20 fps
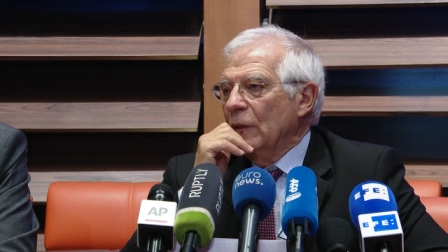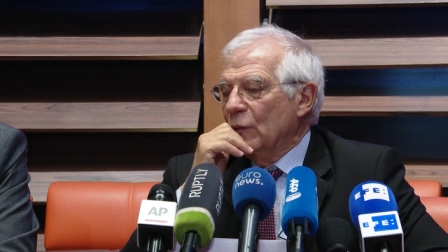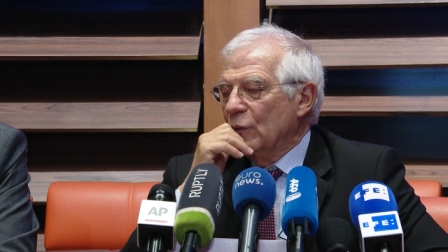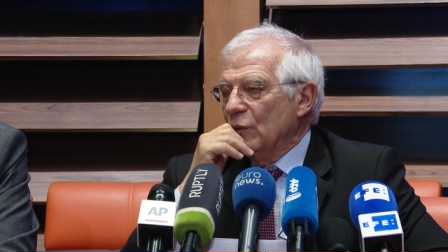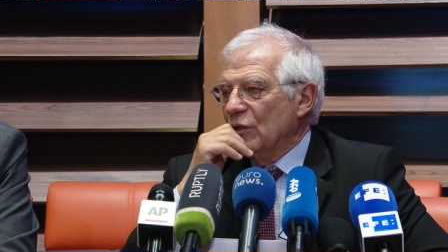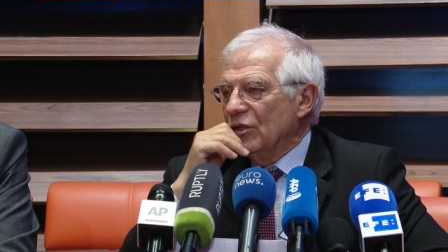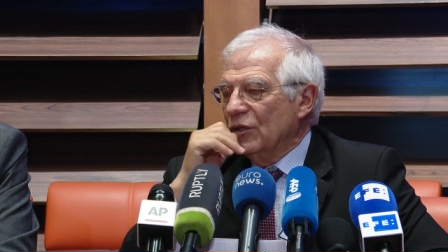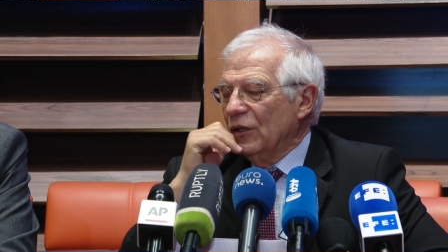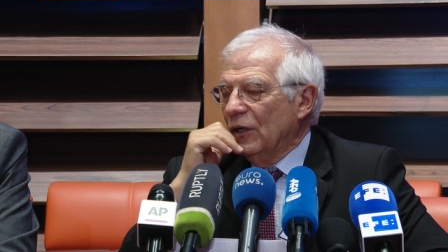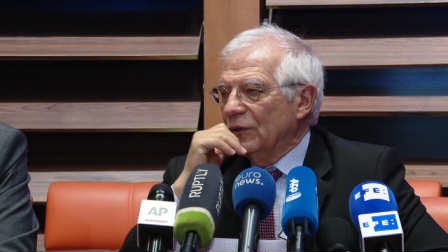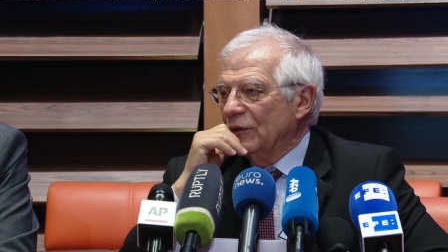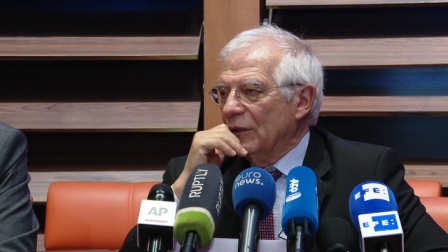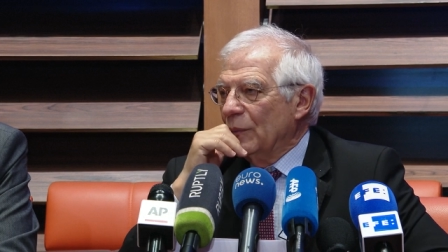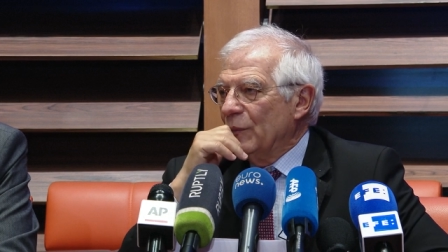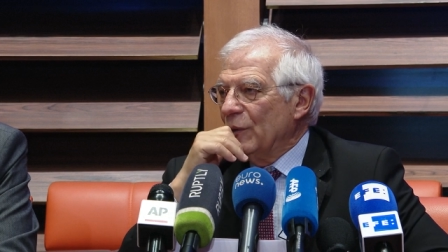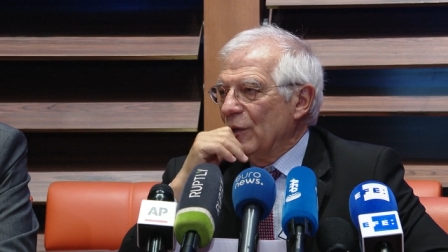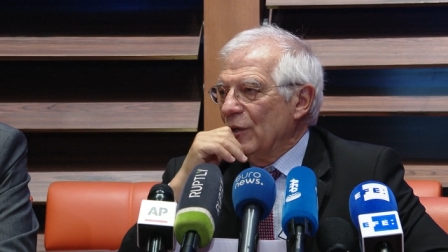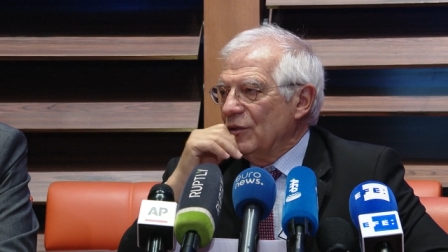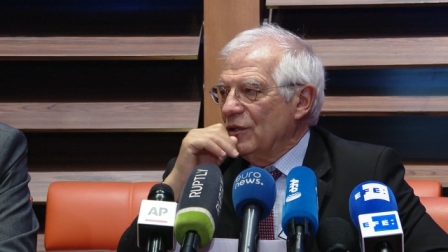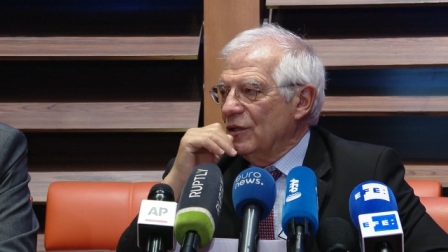to start a
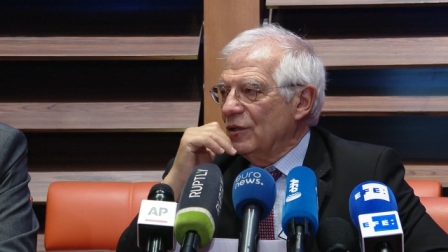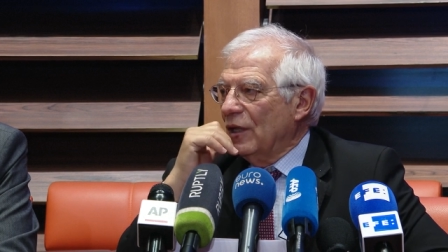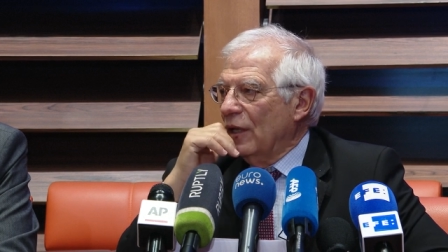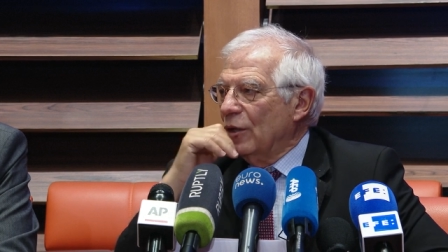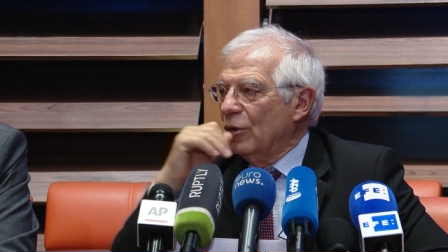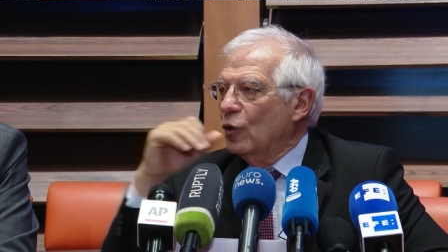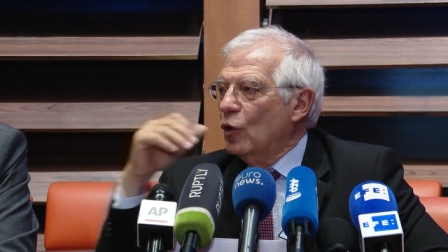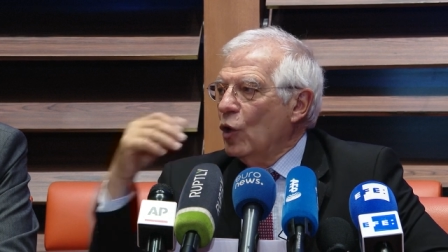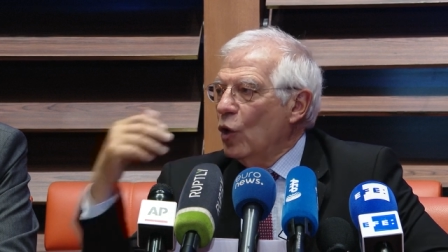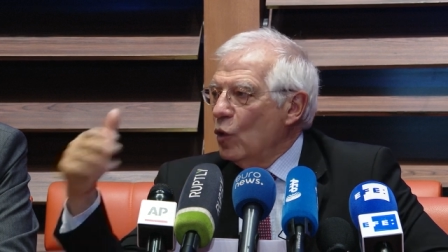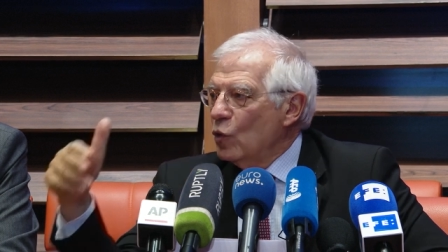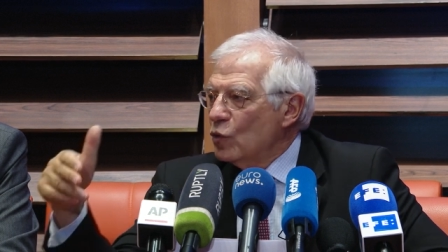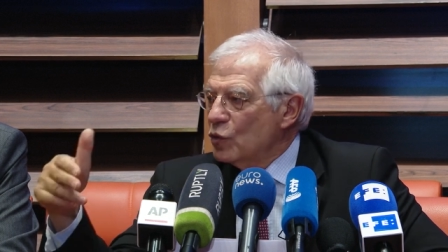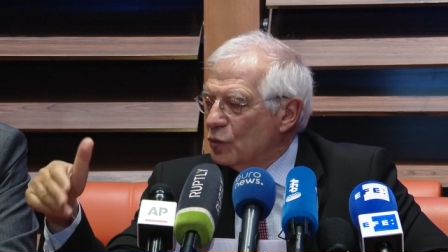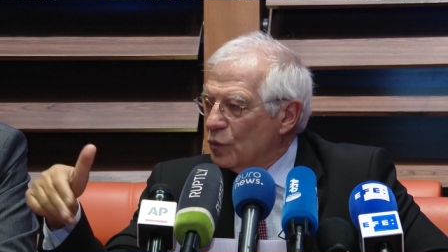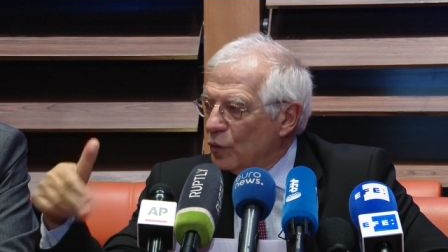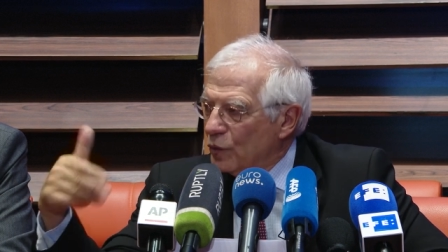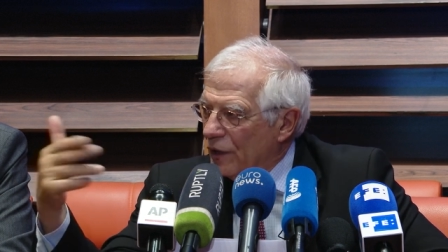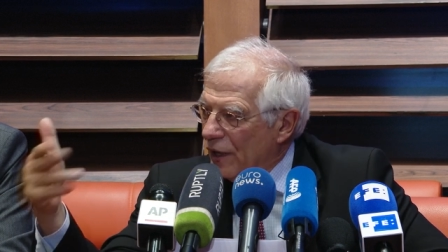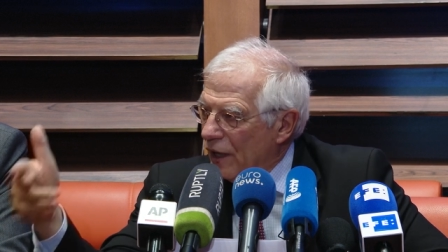process that goes
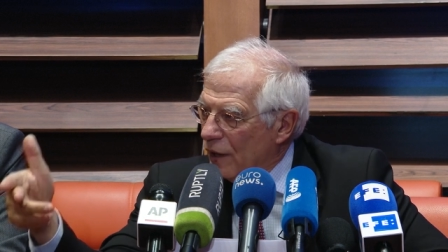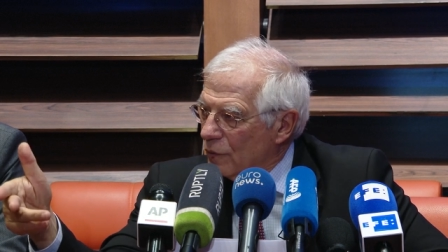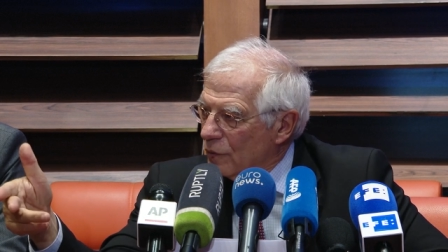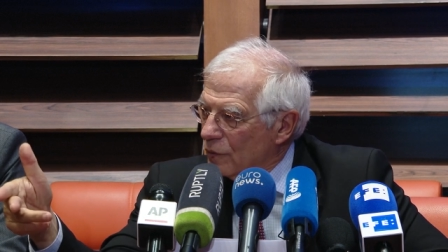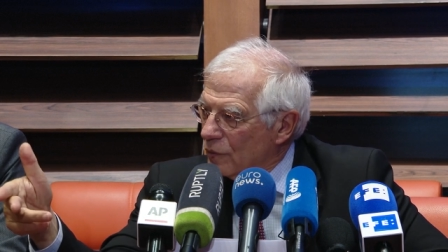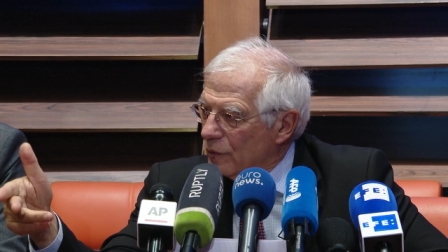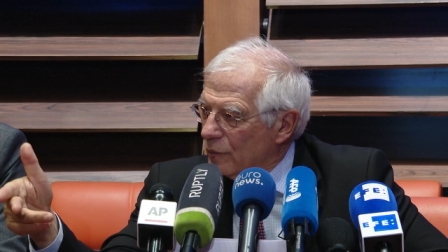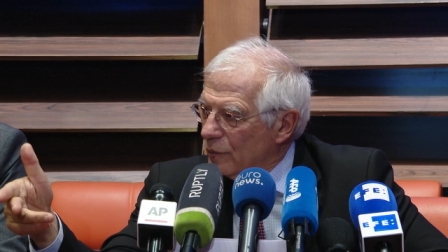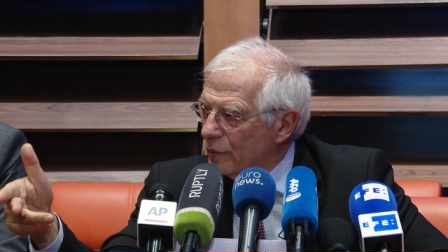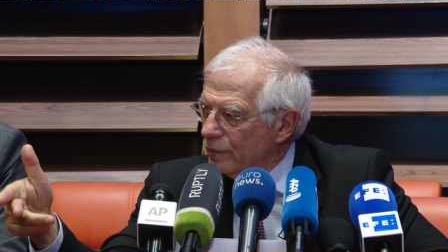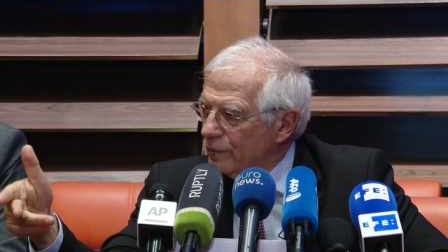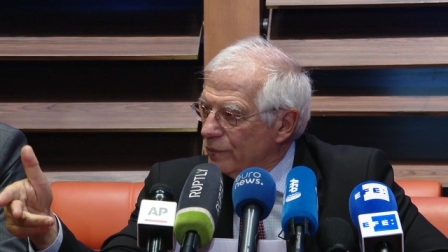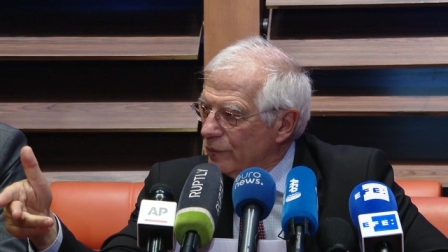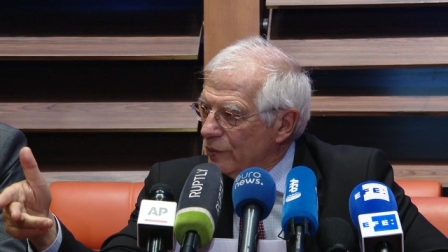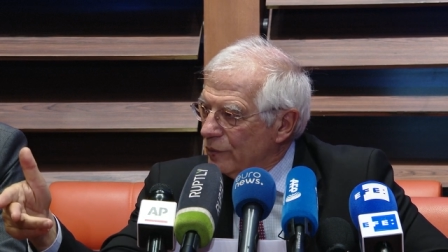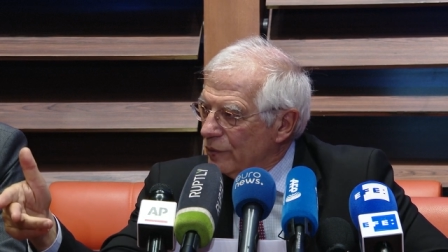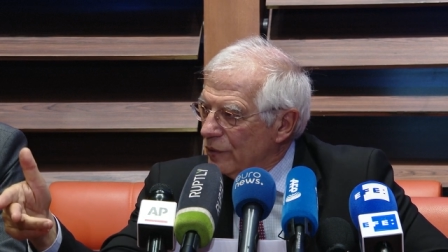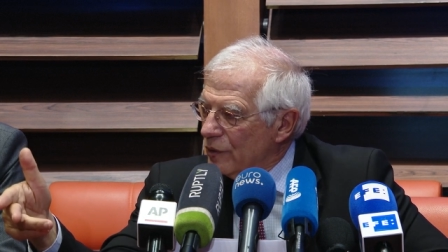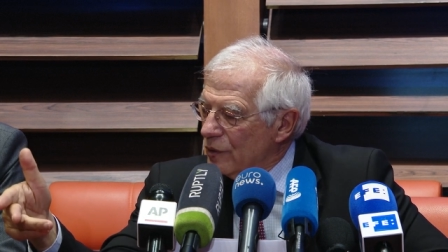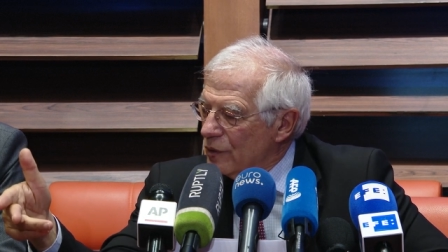to the end of the
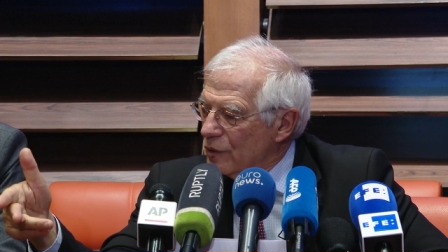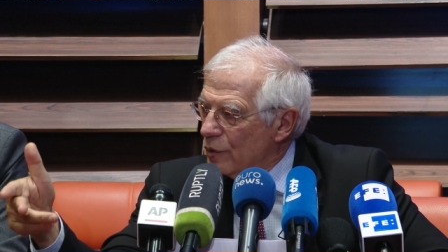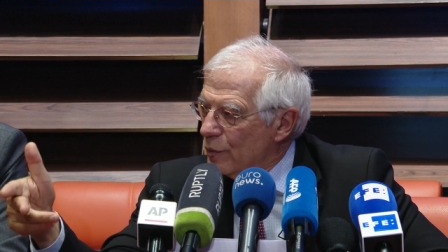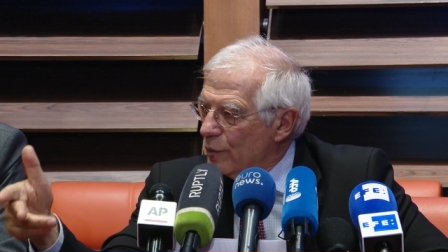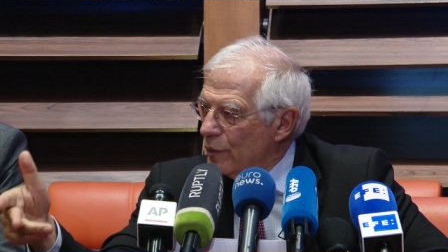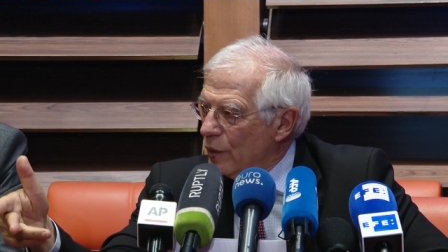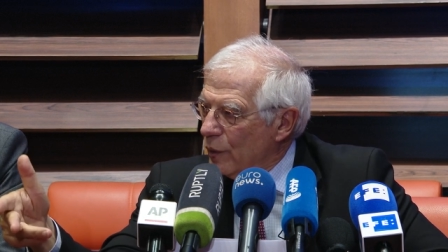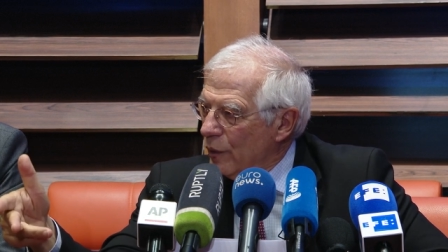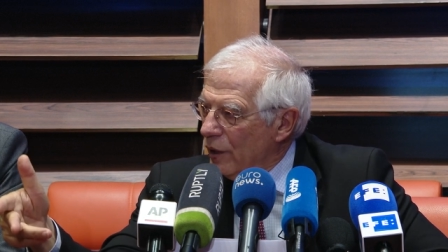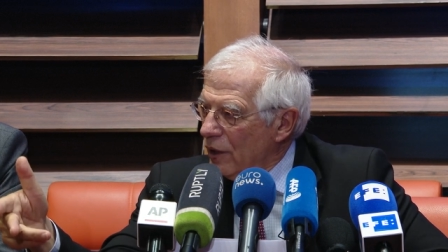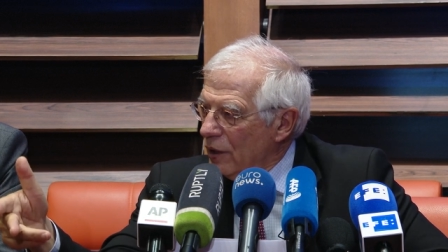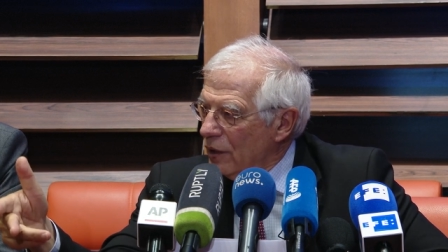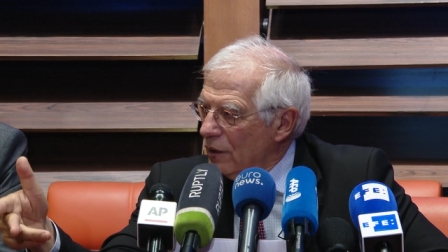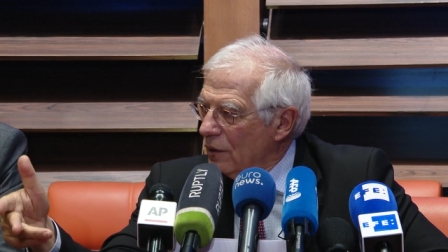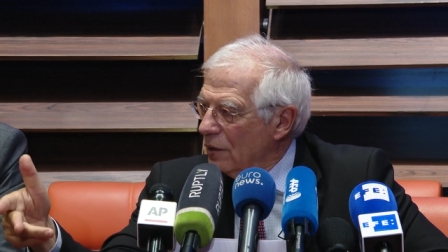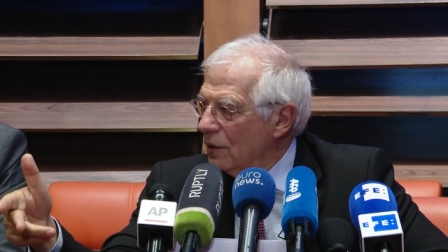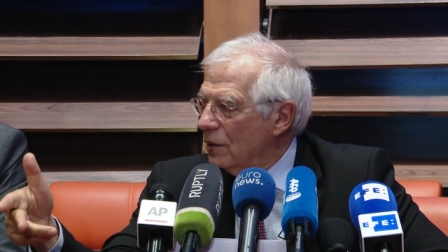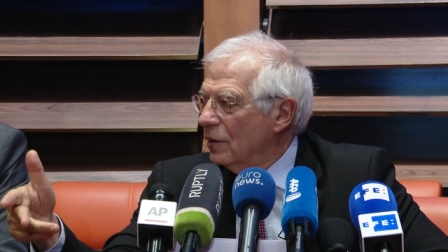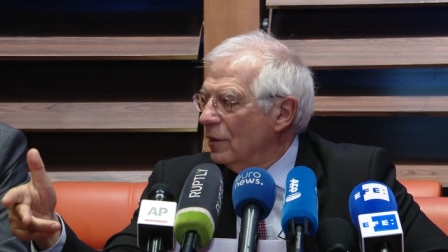JCPOA,